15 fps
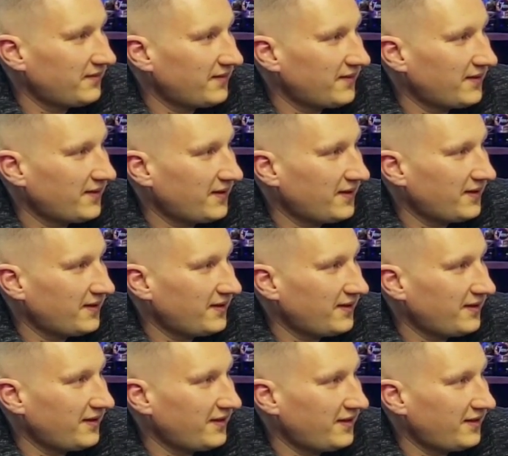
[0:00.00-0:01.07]

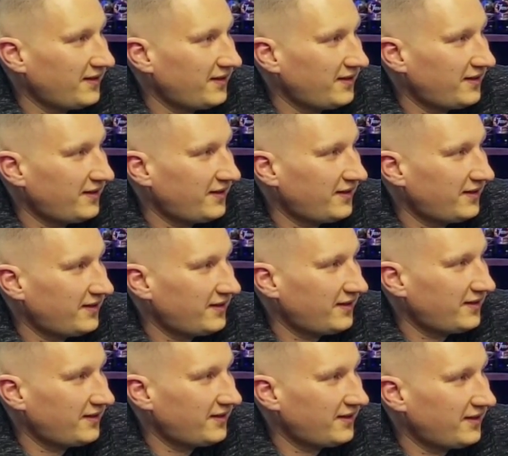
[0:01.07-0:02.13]

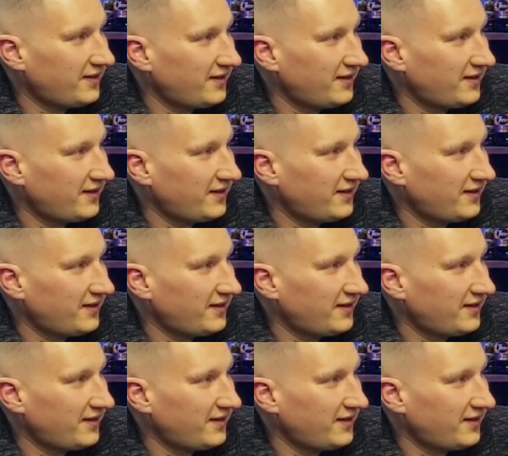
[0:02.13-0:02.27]
[no speech]